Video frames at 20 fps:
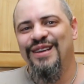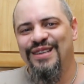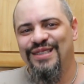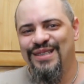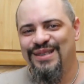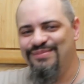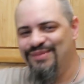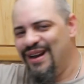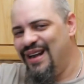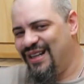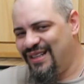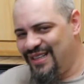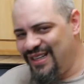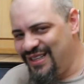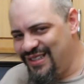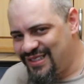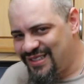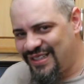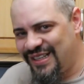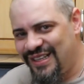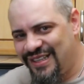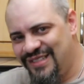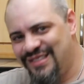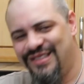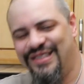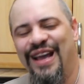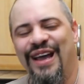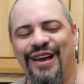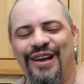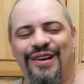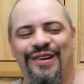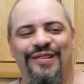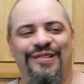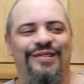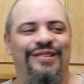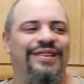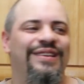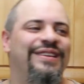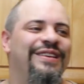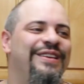to break these things
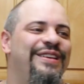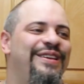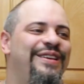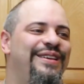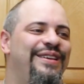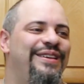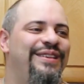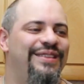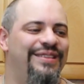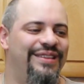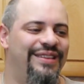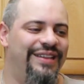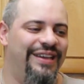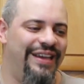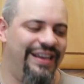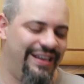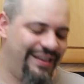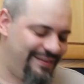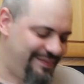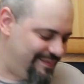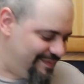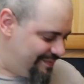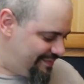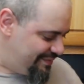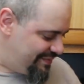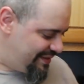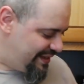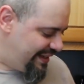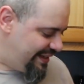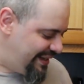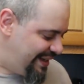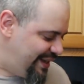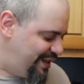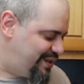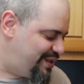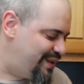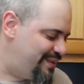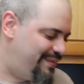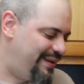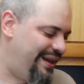down. Like, they
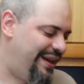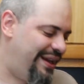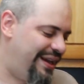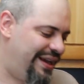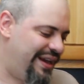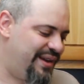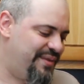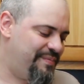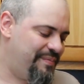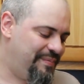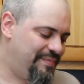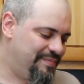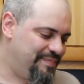need to be